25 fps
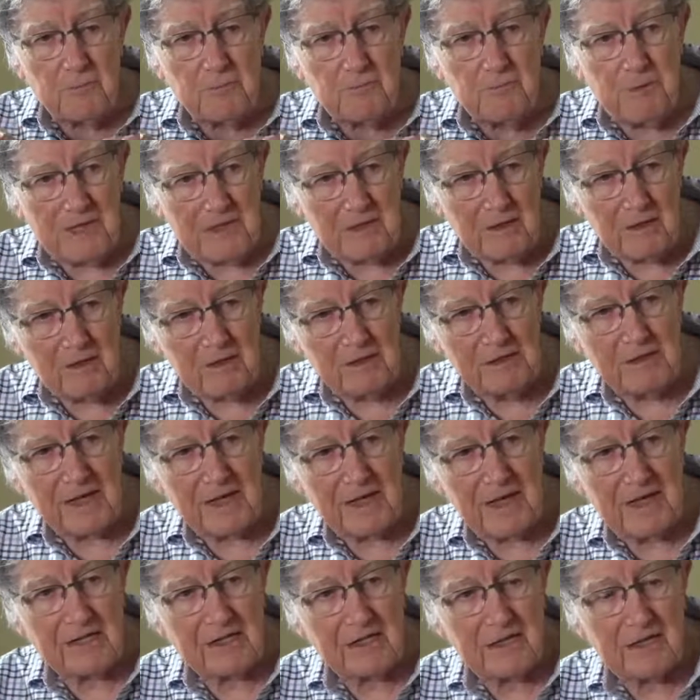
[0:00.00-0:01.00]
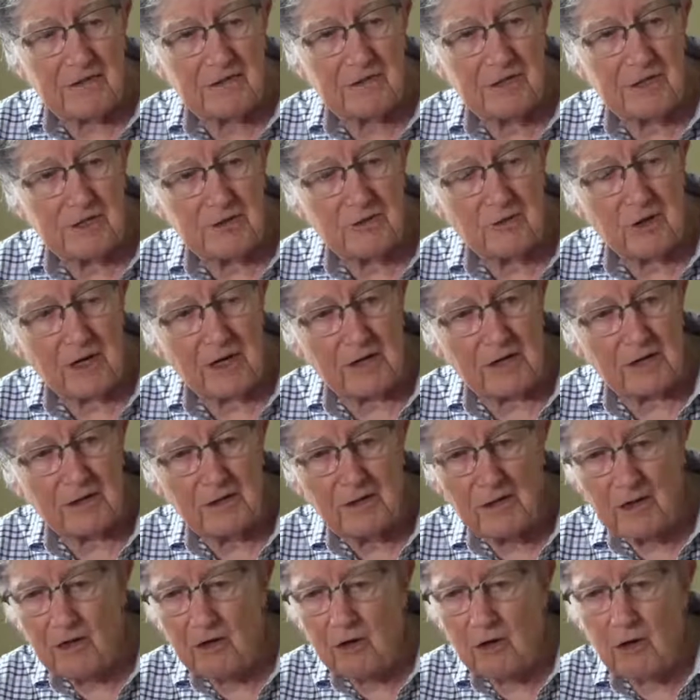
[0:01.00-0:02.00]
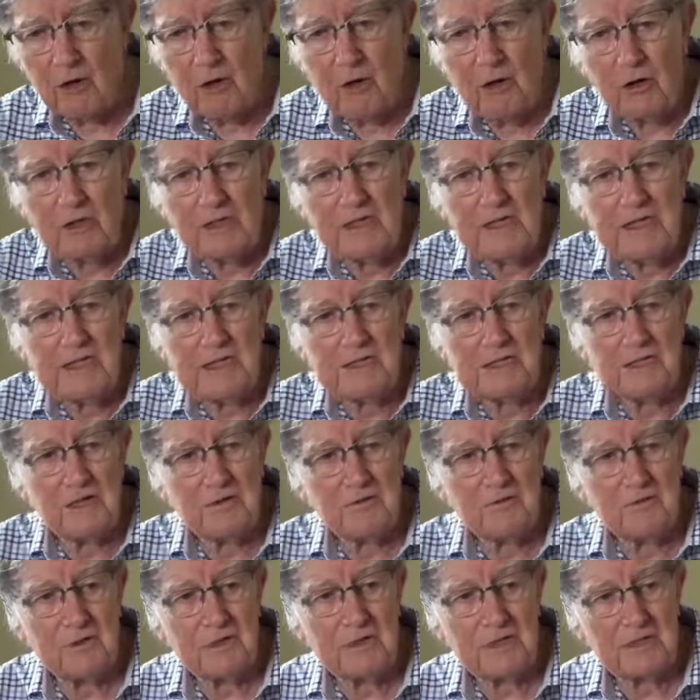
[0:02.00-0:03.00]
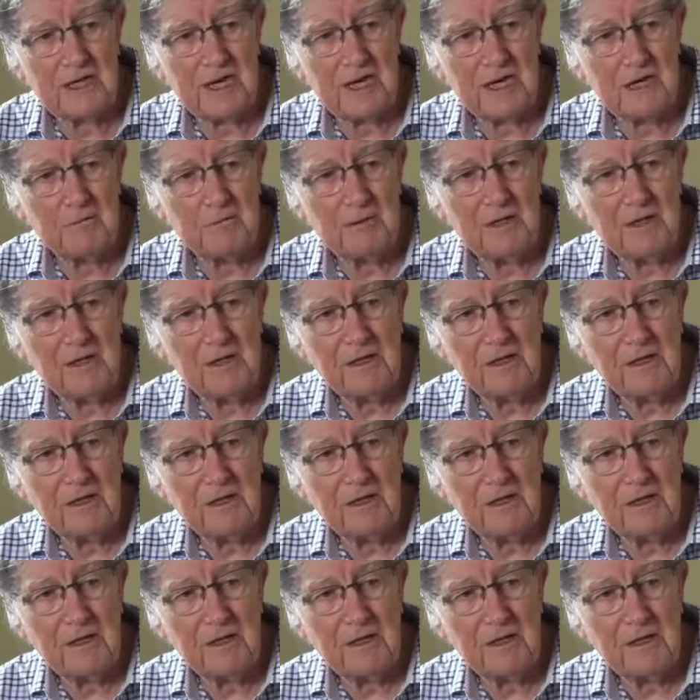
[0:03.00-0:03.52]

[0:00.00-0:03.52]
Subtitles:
build and construct all these different types